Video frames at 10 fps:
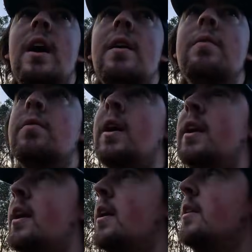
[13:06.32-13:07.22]
late and we're
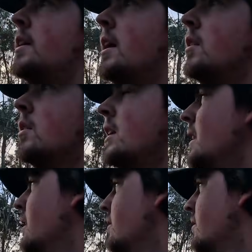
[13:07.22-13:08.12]
running out of daylight
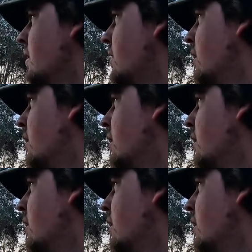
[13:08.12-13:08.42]
now, so